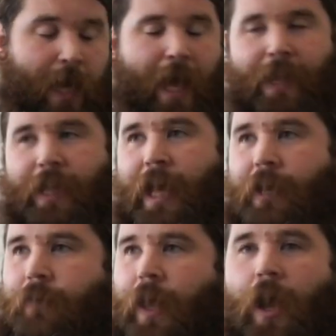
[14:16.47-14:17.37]
They're
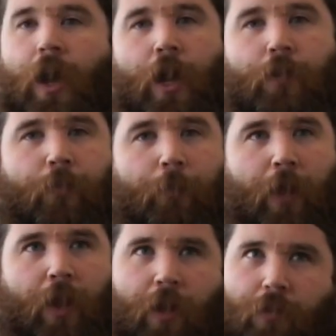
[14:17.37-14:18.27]
kind of like half a
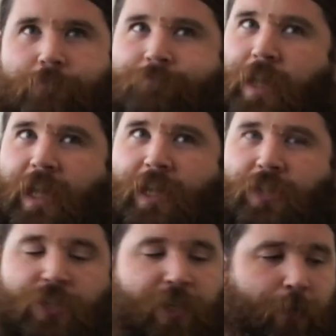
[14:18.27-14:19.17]
bar
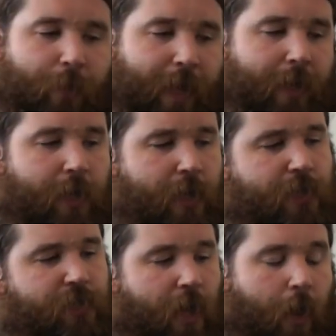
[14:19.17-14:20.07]
each in a way.
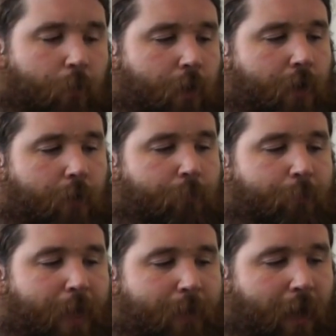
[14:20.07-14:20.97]
So
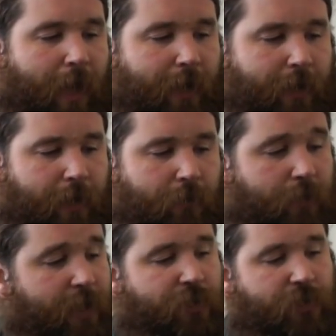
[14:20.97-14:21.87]
B minor,
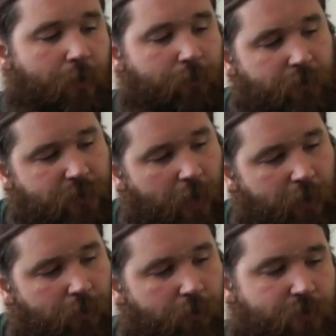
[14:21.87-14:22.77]
or let's just go from the start
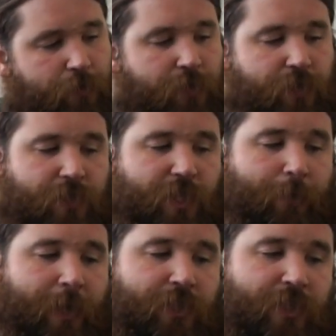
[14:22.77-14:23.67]
of the chorus, which is C
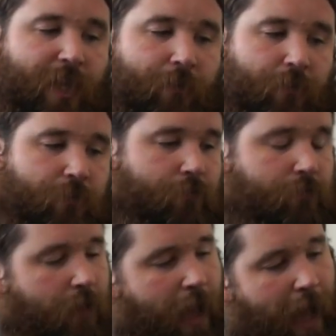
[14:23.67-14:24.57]
major 7,
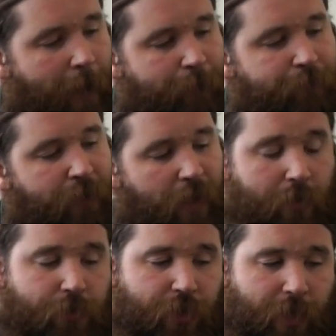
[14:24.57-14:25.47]

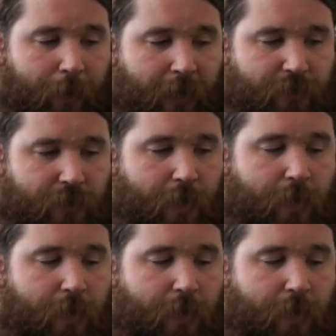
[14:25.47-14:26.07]
G in the bass.